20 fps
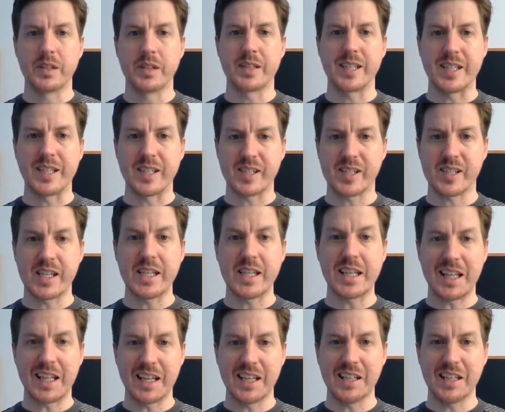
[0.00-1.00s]
The
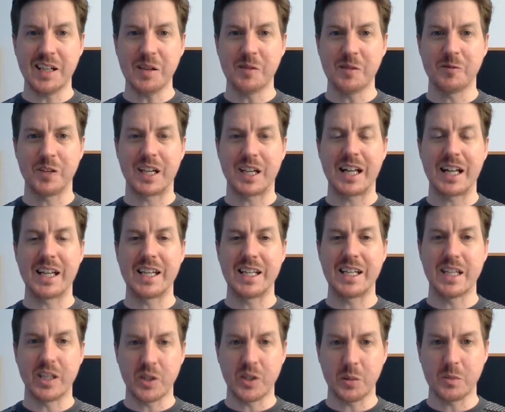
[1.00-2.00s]
CCleaner for
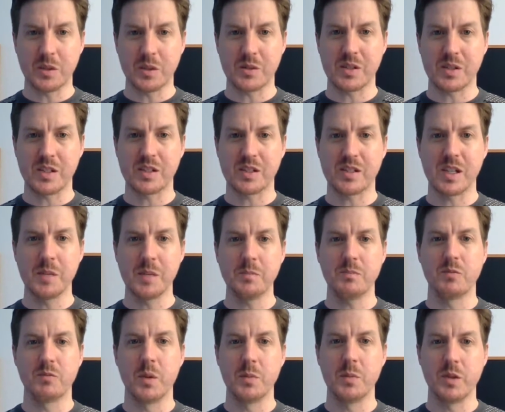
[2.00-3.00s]
cleaning up your
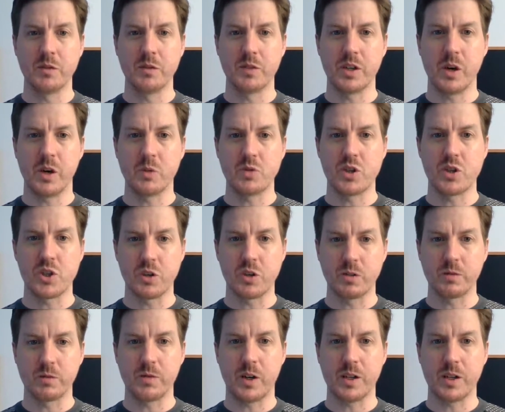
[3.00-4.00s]
system, removing old
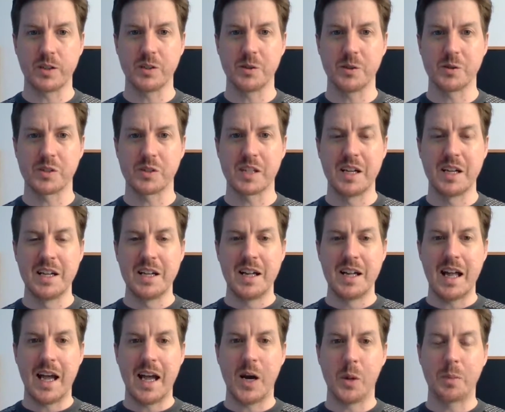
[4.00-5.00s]
junk files,
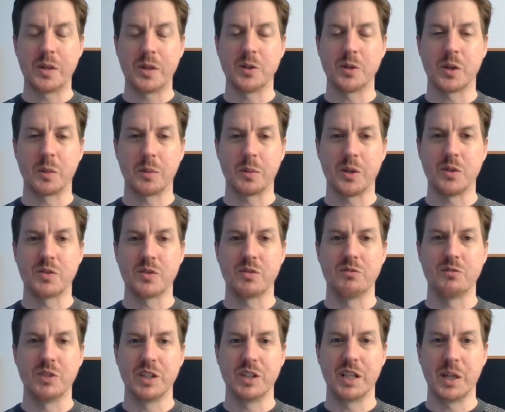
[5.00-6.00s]
helping your computer
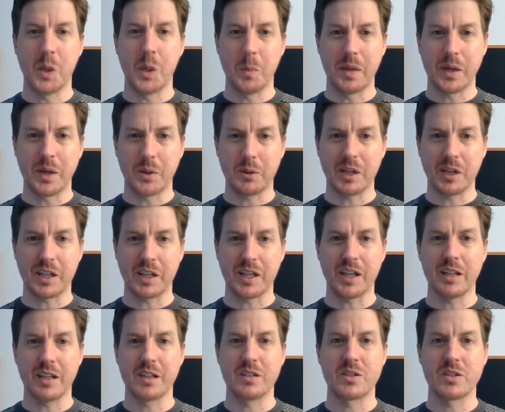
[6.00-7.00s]
run a little bit
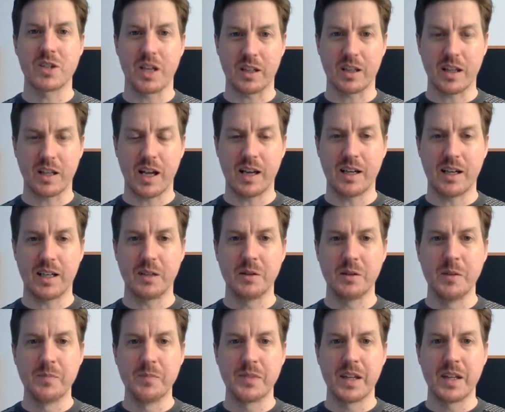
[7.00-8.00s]
quicker. Check that
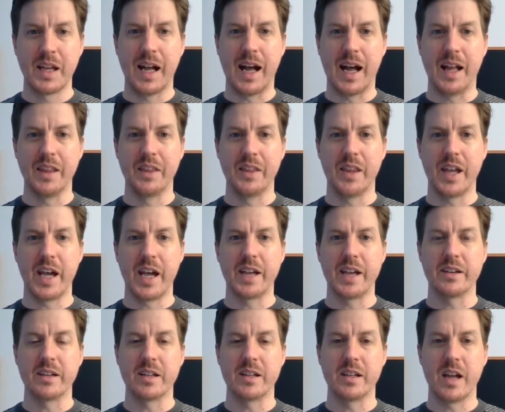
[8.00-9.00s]
out. And
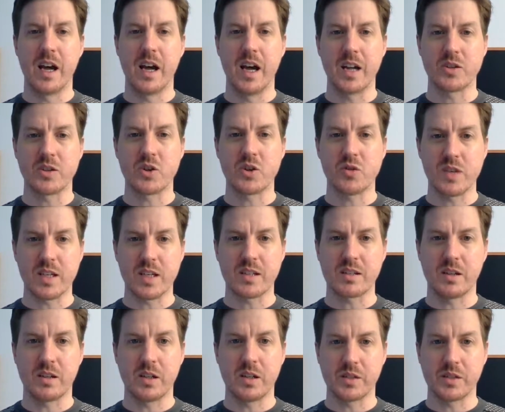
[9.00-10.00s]
then
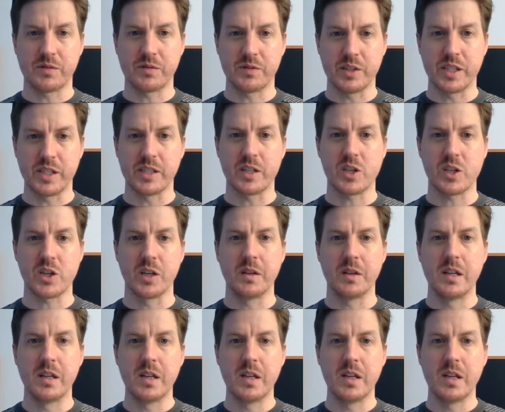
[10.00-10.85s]
TreeSize Free Edition,